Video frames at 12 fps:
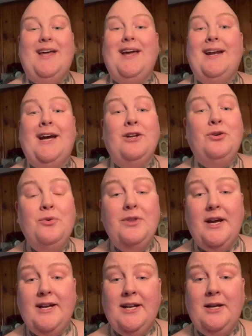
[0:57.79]
And I knew
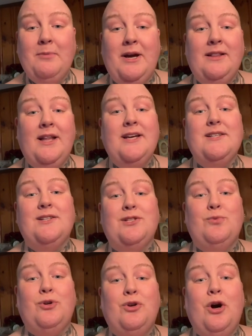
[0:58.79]
that getting my
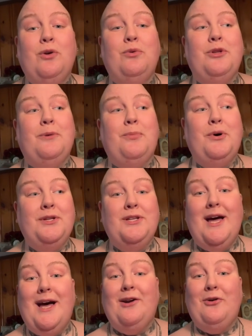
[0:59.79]
license would not only put
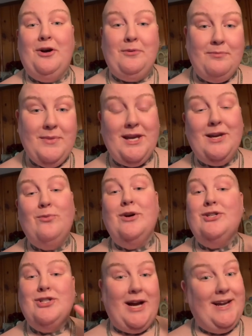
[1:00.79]
that on me,
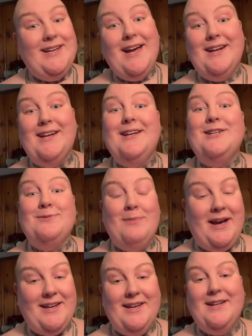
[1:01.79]
which I get it, he's
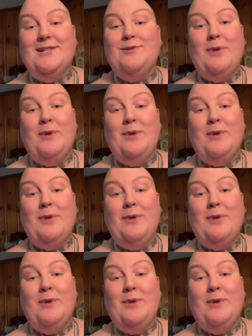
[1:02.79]
my kid, it's my